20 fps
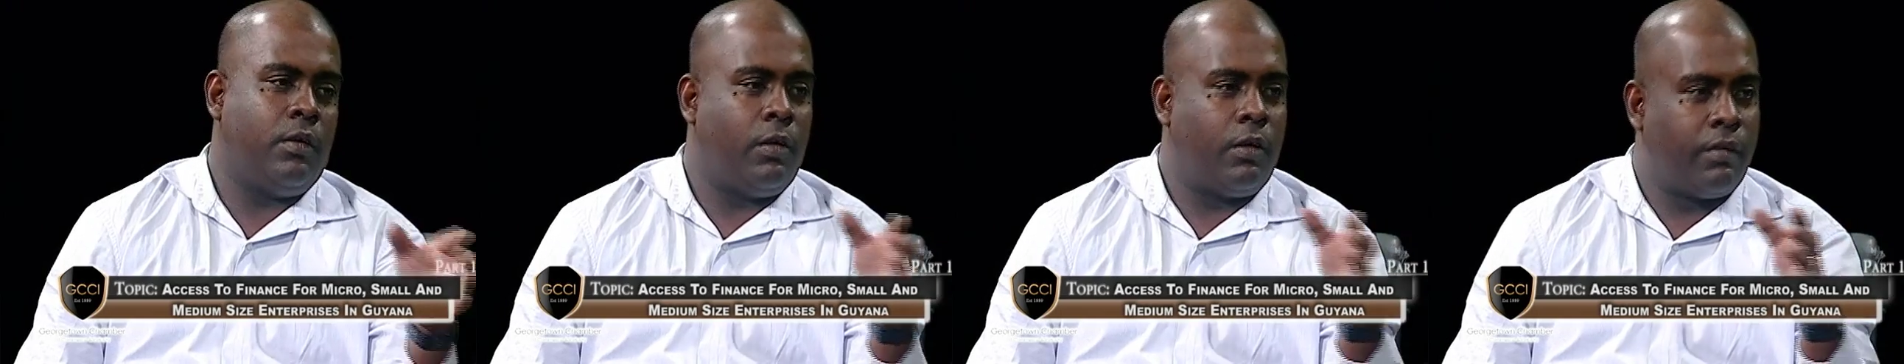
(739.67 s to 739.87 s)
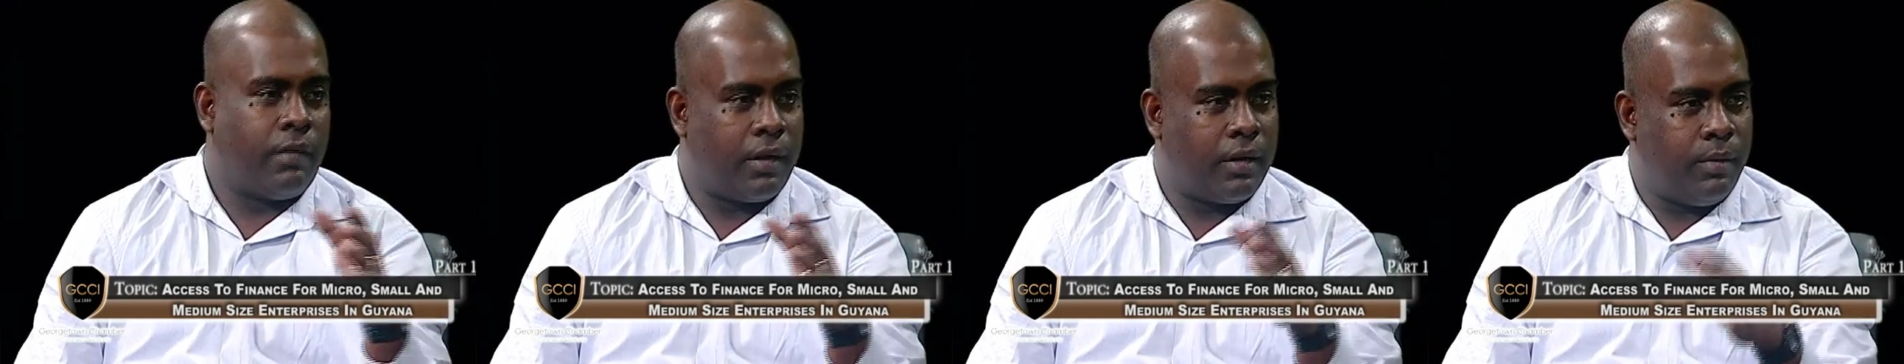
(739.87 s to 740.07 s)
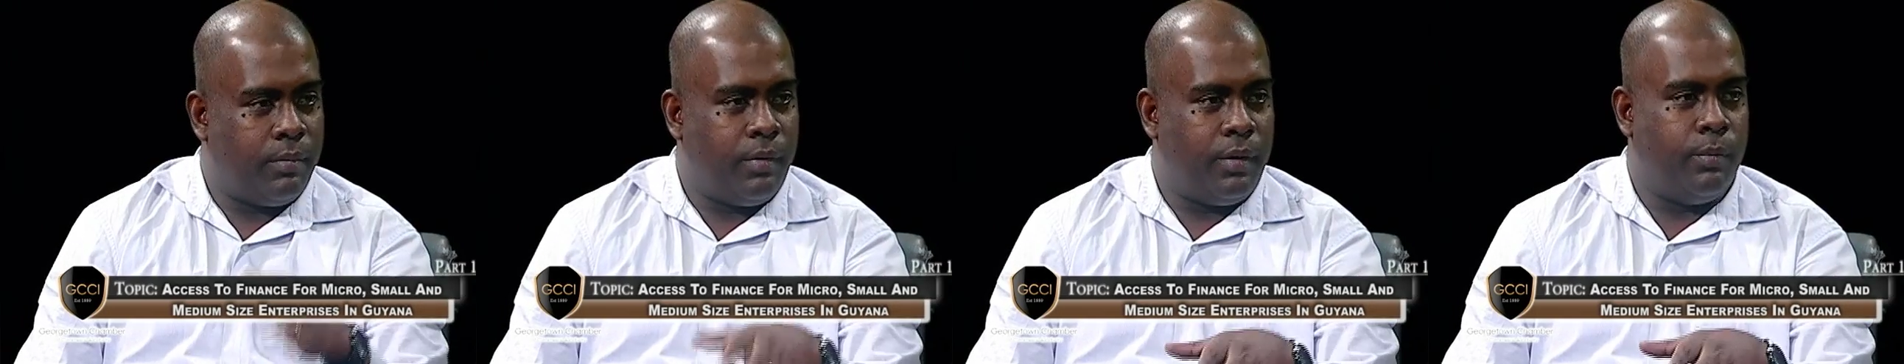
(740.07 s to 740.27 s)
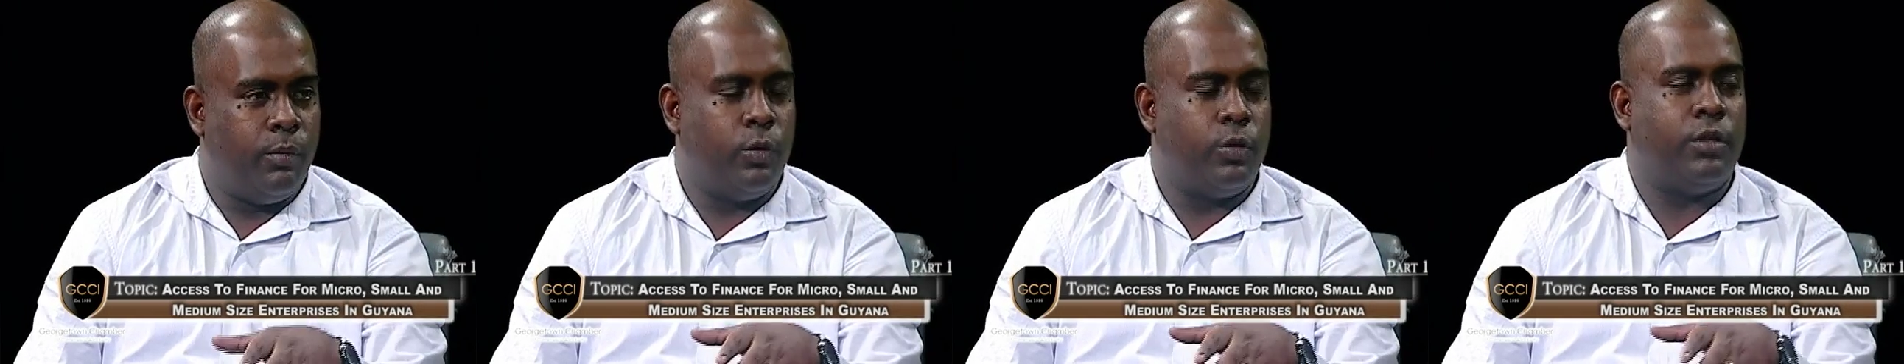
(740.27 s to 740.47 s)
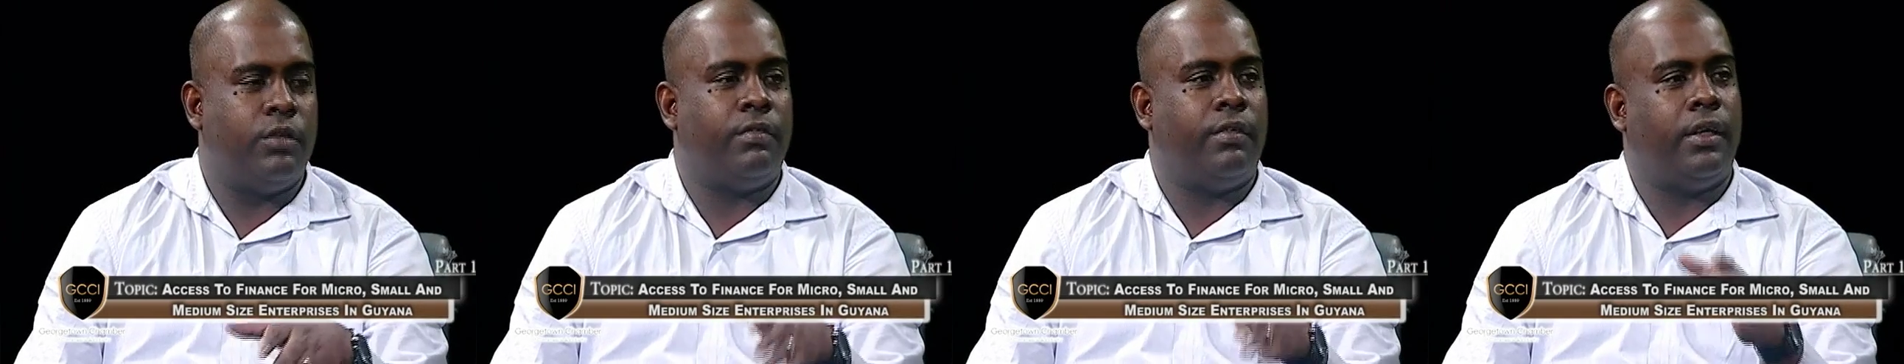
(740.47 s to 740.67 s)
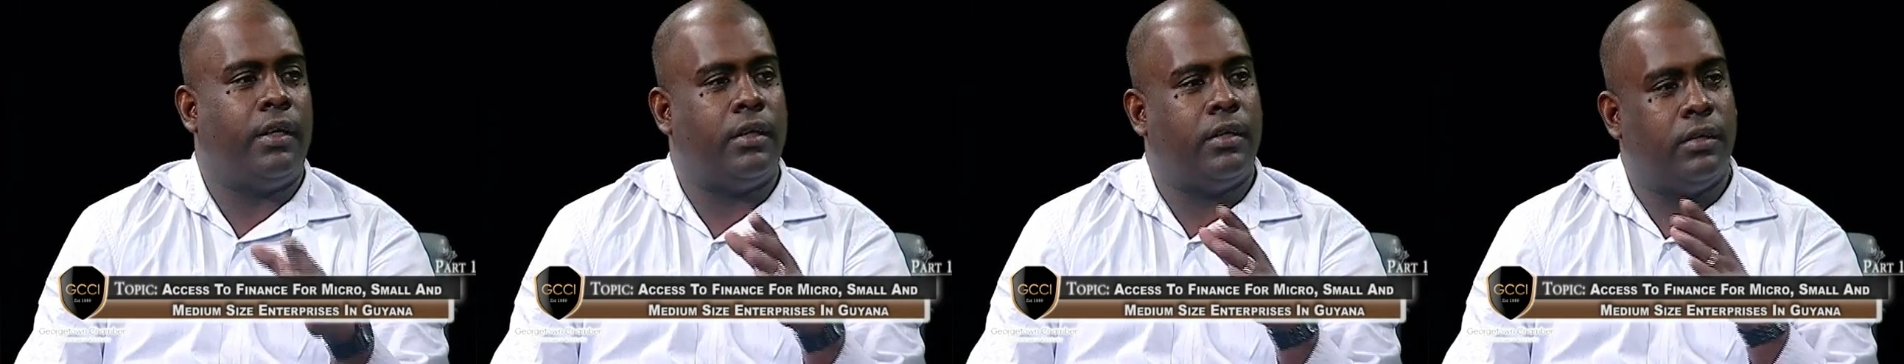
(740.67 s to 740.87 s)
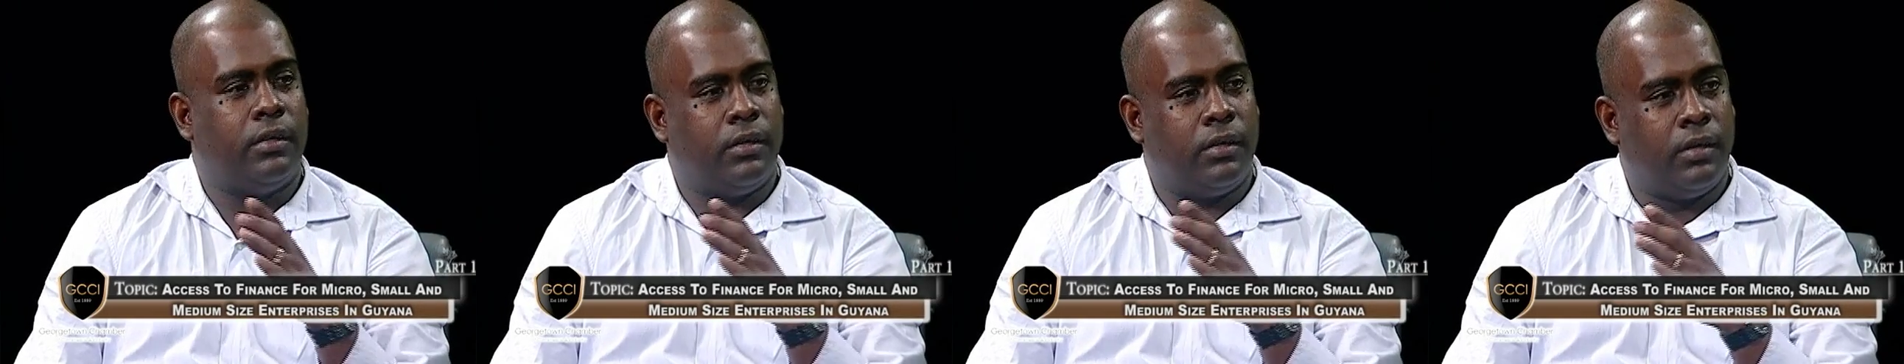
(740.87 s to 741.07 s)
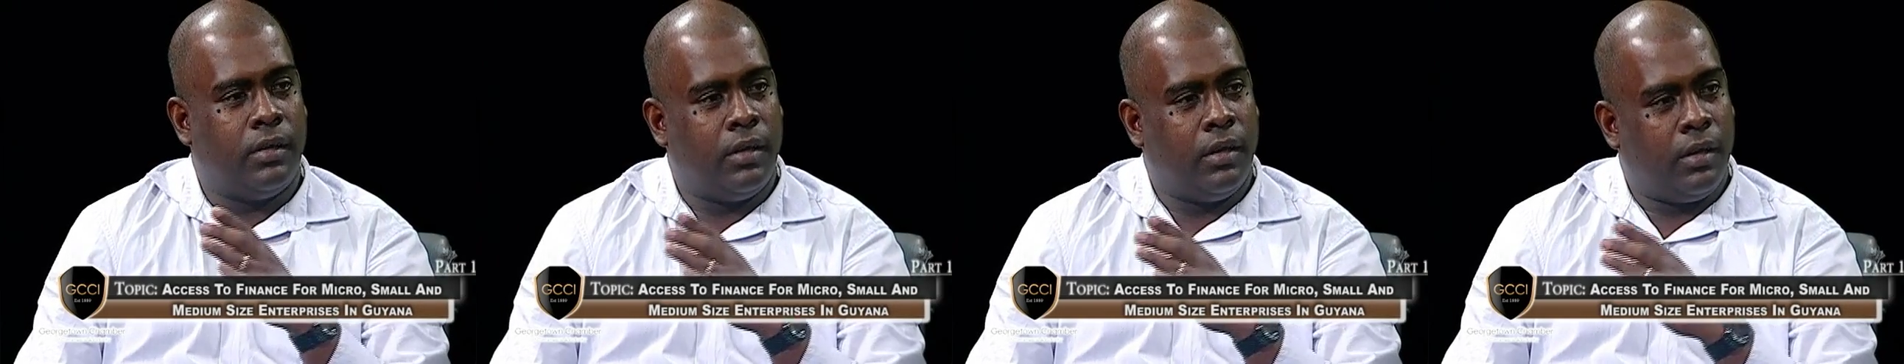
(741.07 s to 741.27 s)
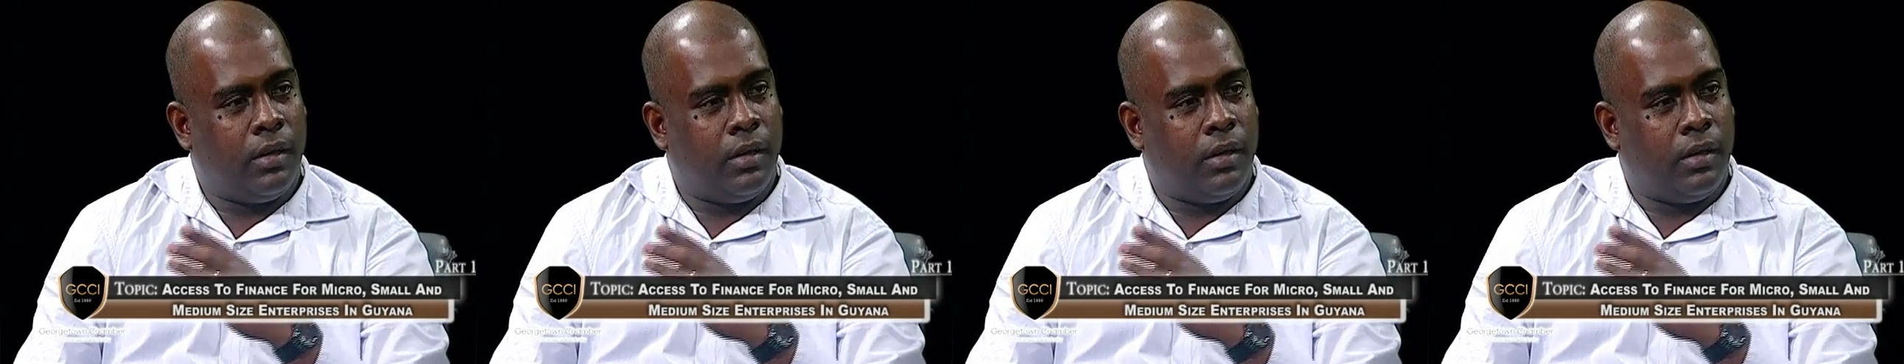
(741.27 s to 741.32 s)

or it can be motor vehicle,